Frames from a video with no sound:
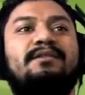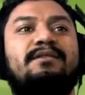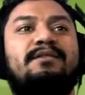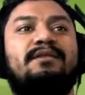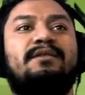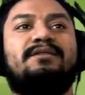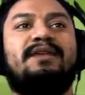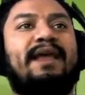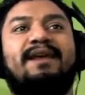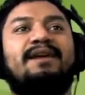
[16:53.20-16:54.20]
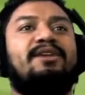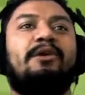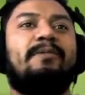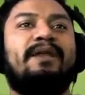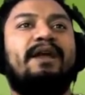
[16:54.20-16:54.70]
It's like nobody
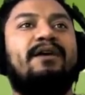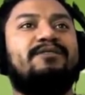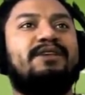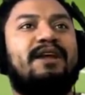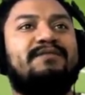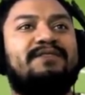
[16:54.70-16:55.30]
else that I've seen.